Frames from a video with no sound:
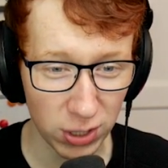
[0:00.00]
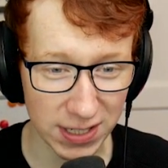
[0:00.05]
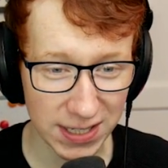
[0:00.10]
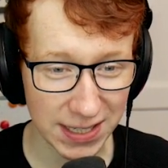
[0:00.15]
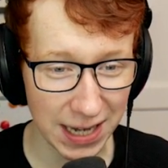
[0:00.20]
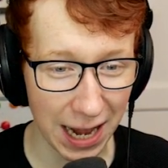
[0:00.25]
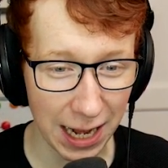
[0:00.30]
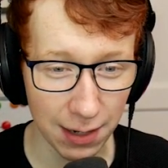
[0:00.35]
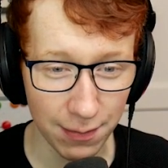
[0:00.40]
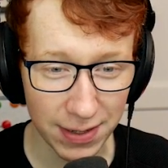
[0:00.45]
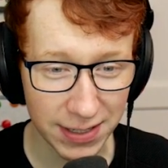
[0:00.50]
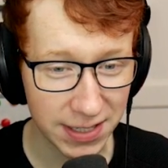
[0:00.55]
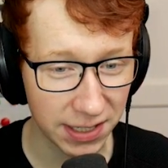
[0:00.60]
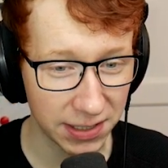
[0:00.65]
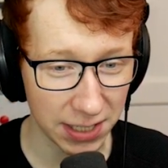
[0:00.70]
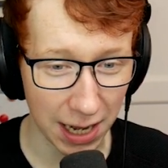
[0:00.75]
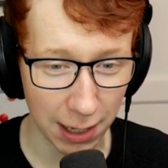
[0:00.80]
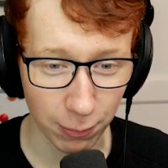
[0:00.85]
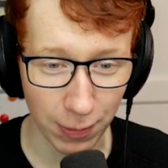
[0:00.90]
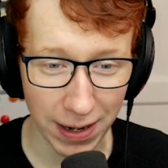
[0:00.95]
Salamence,
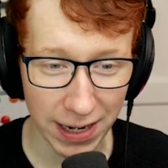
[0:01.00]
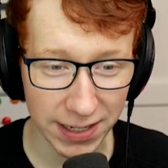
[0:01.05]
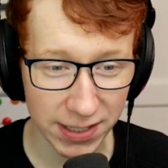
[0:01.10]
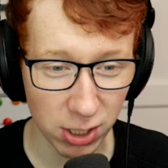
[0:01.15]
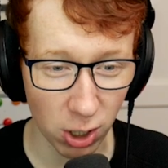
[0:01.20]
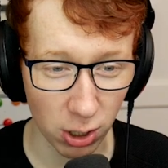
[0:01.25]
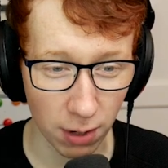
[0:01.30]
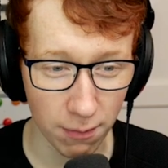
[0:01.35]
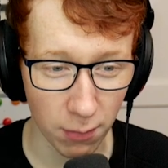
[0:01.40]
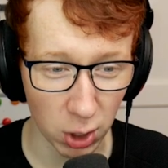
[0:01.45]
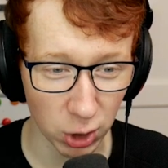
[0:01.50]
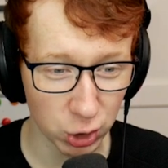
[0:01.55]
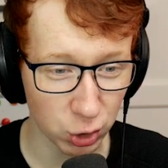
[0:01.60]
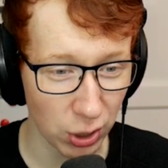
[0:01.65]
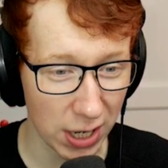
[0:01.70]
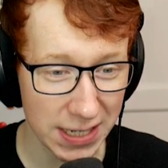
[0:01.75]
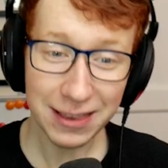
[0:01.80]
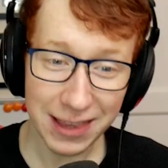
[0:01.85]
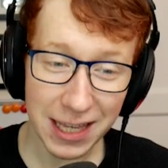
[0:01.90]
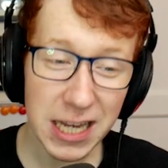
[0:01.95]
a Tyranitar, a
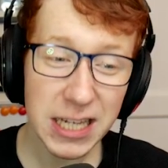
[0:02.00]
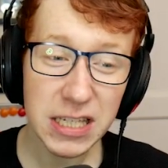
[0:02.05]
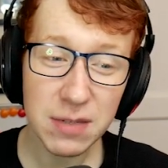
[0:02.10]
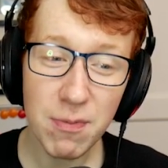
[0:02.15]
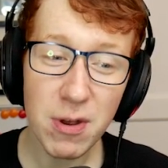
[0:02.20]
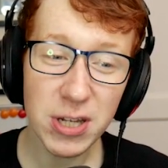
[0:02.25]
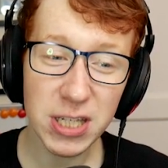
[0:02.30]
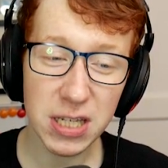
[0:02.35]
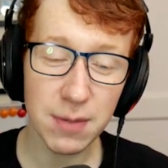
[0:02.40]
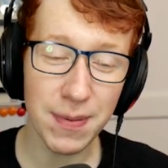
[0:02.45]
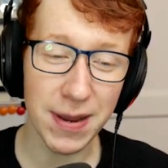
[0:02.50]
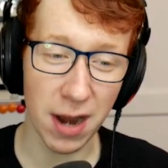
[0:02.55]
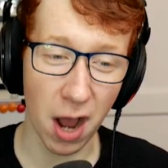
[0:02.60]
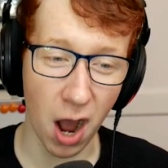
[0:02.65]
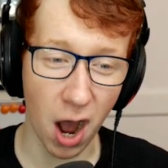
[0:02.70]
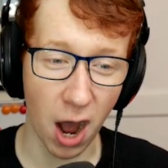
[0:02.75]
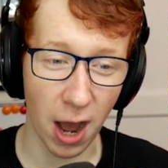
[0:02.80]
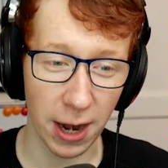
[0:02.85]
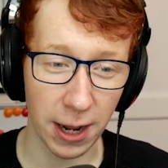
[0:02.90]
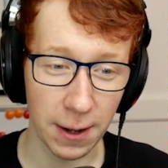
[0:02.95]
Moltres. This must have been
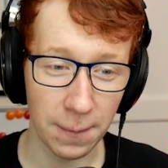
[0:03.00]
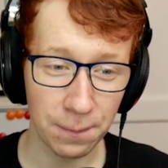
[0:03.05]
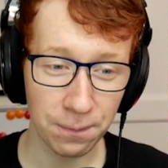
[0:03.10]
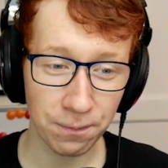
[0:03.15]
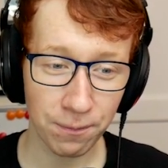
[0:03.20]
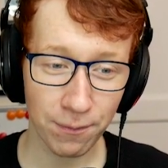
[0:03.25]
hard.